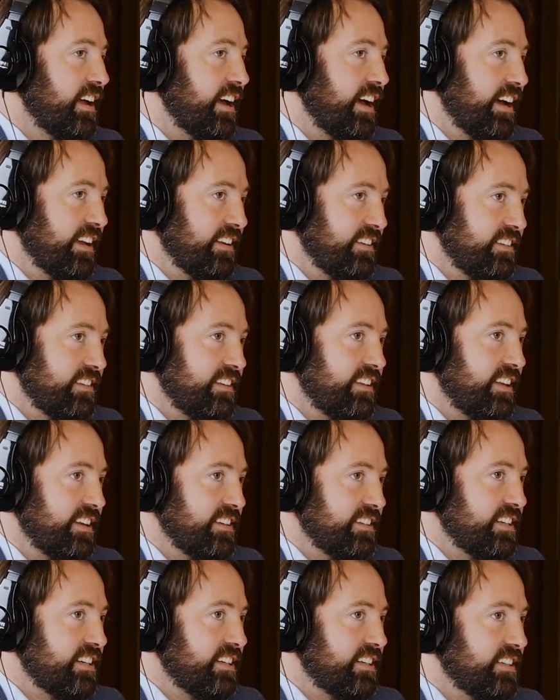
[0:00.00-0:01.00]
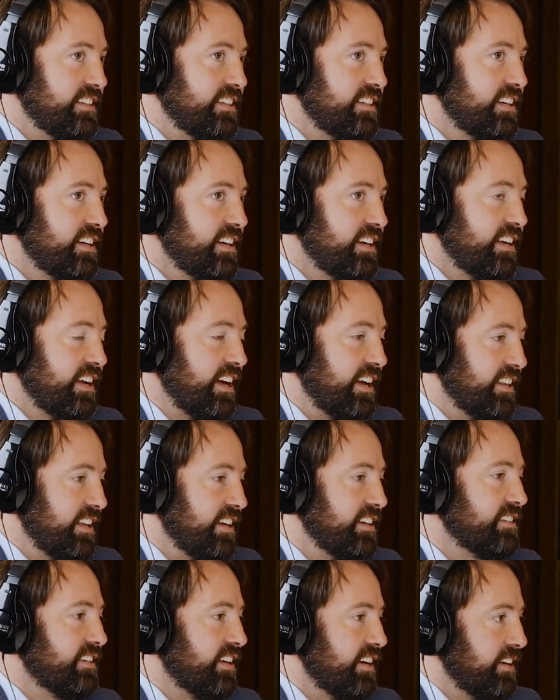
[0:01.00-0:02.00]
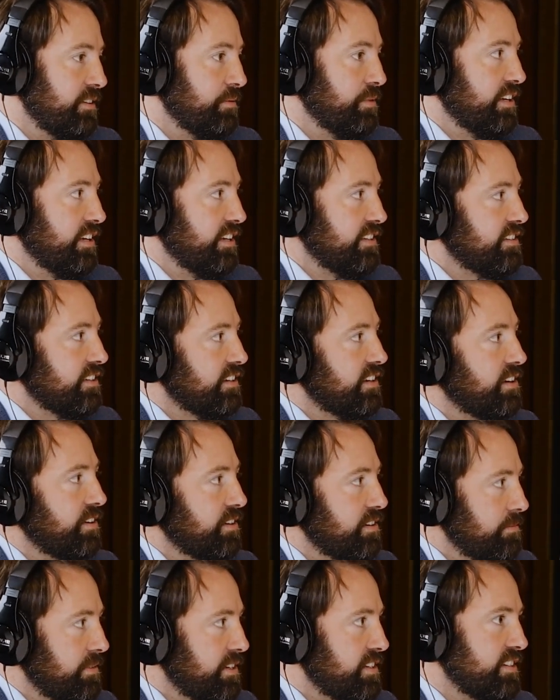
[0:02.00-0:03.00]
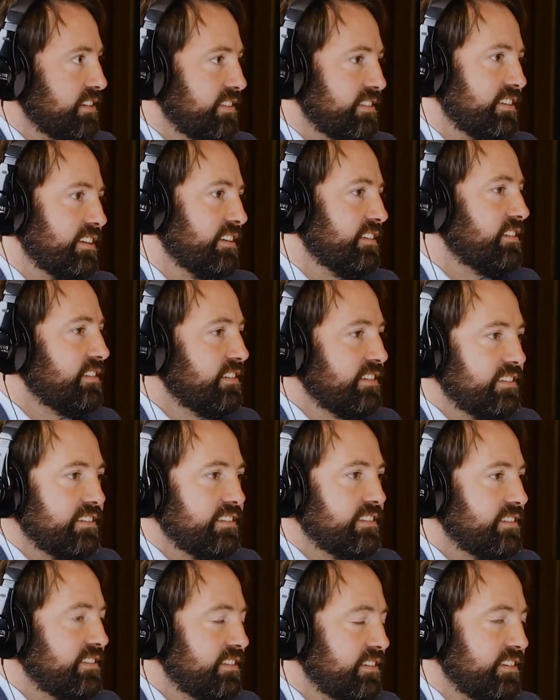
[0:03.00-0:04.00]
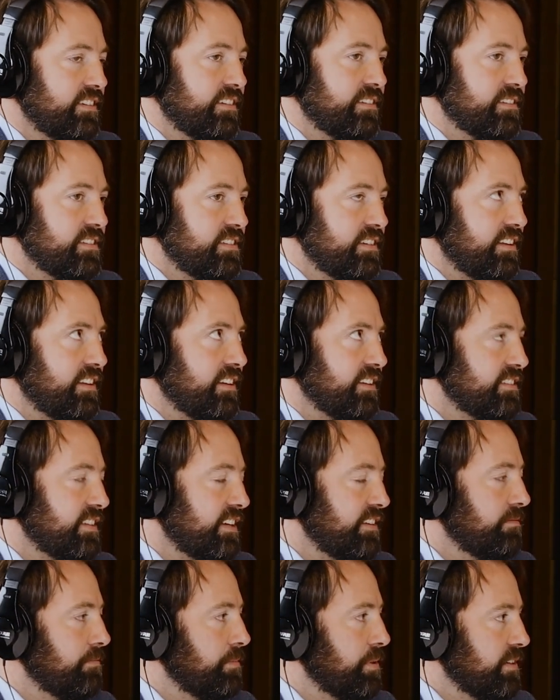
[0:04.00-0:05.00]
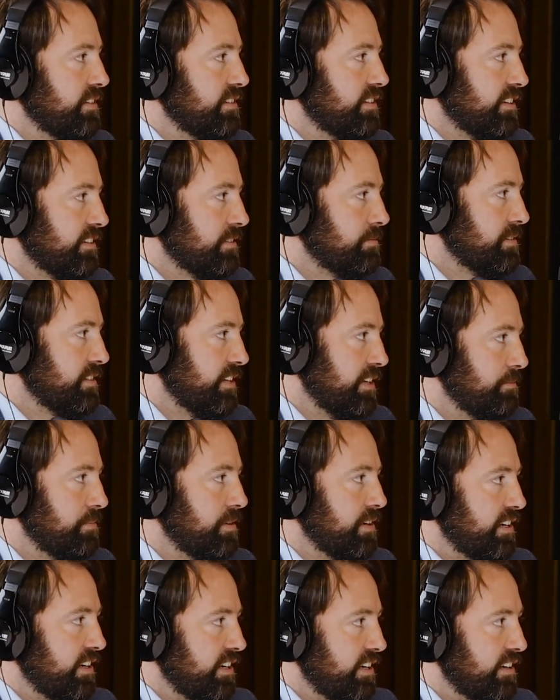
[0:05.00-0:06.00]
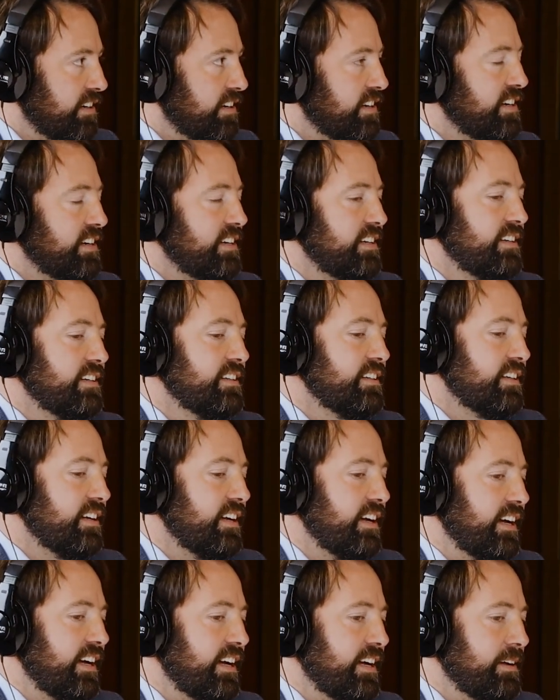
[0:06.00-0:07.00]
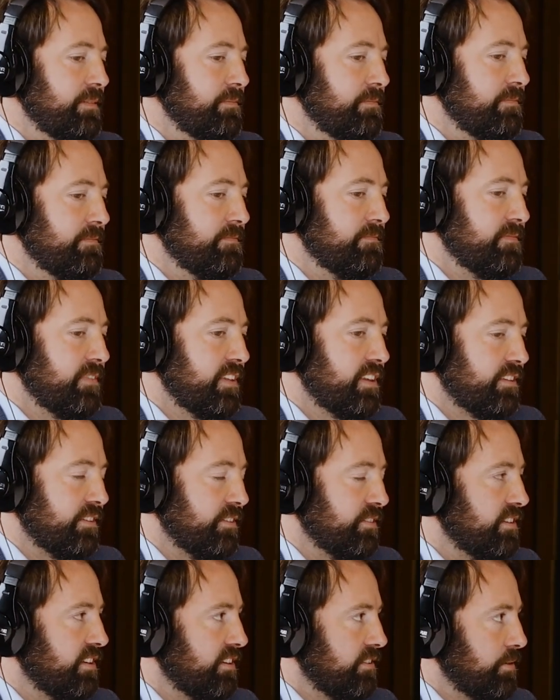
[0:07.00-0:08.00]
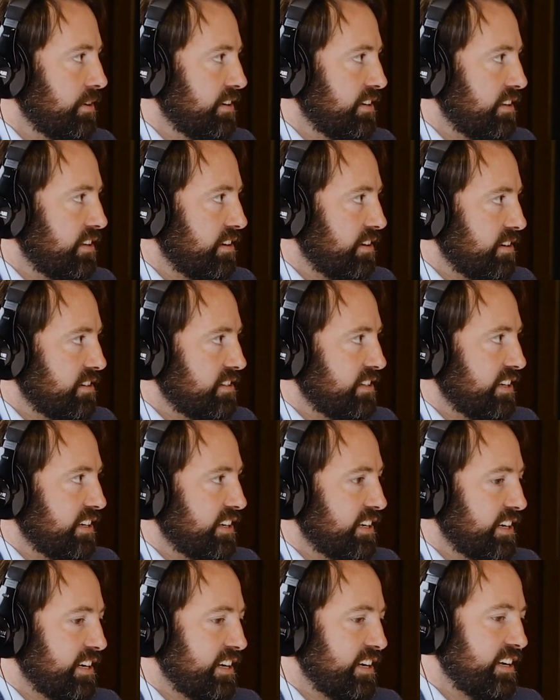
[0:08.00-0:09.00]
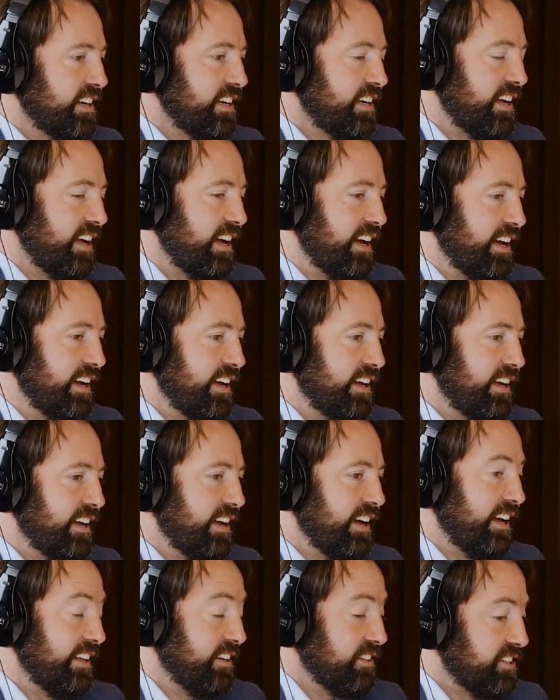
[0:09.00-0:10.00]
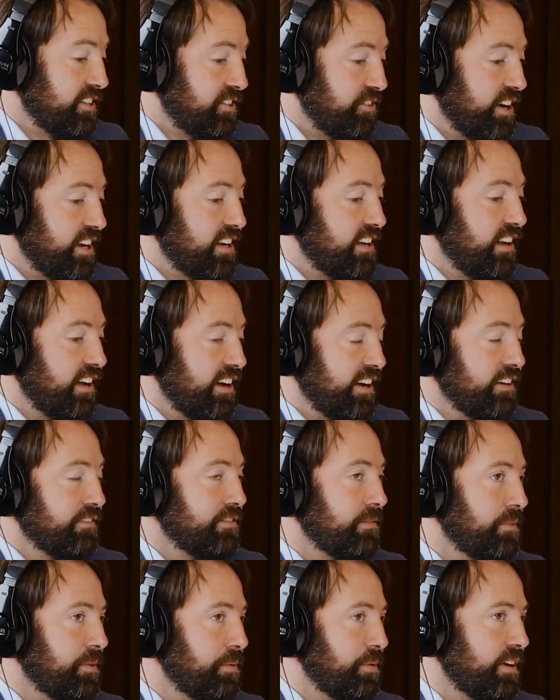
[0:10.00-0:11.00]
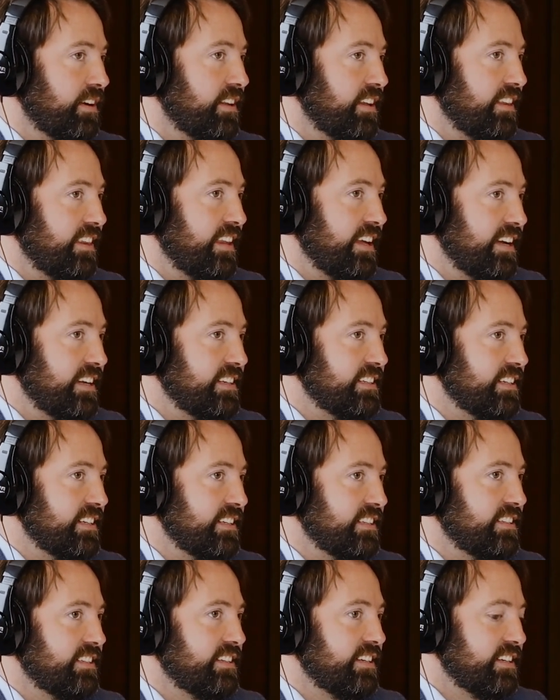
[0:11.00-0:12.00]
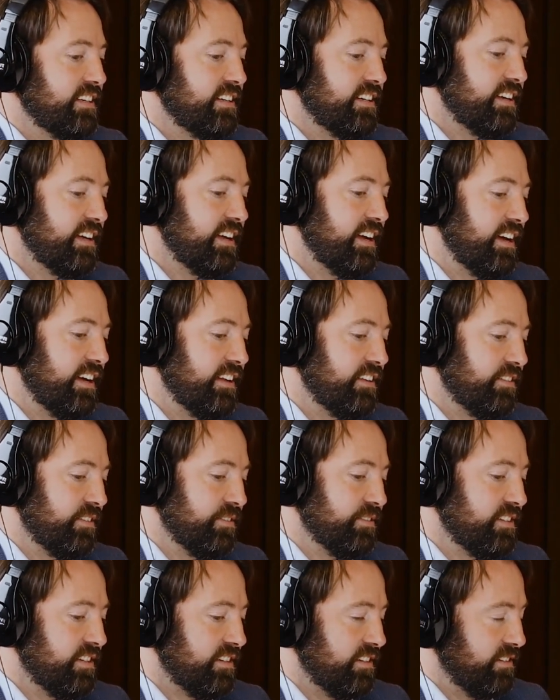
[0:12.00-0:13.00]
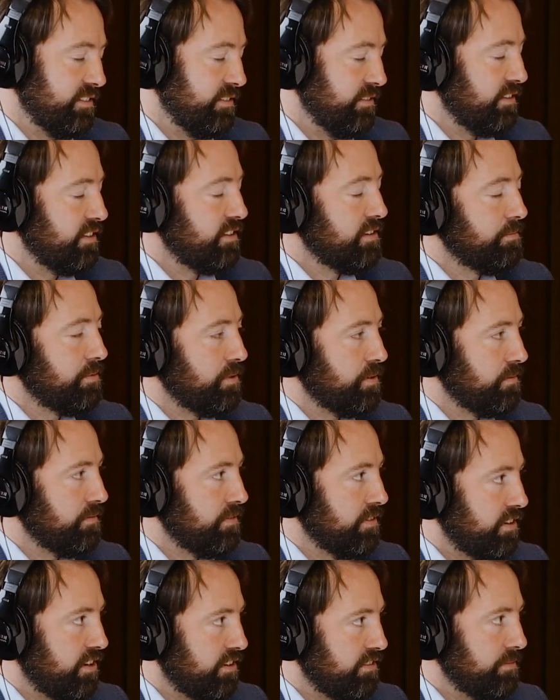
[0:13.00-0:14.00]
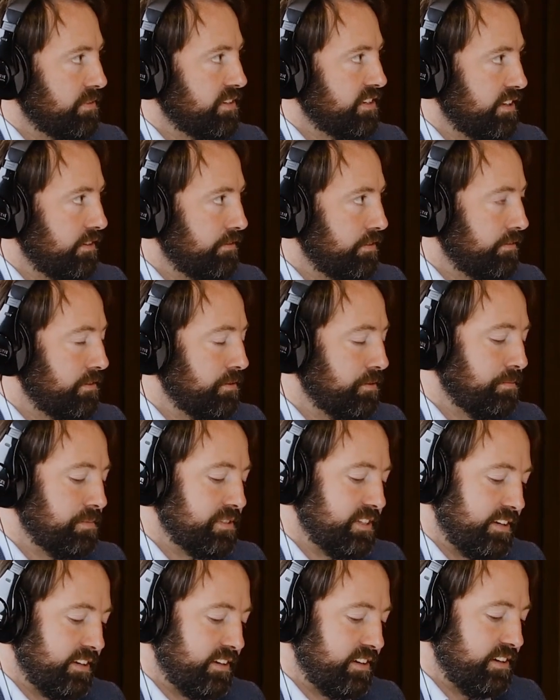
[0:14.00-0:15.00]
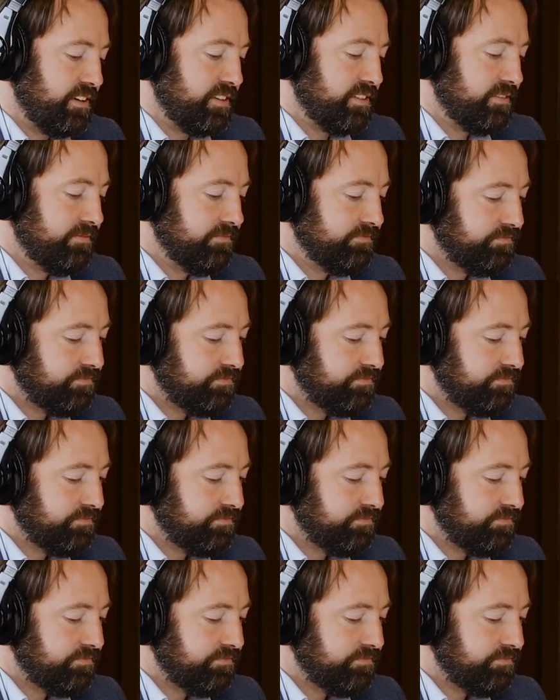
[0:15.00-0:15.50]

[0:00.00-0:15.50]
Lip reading: And they did. And they said we need to cut emissions at, I think 7.6% per year through to 2030. And there's a direct line from the work that they did through to the Programme for Government and the 51% cut.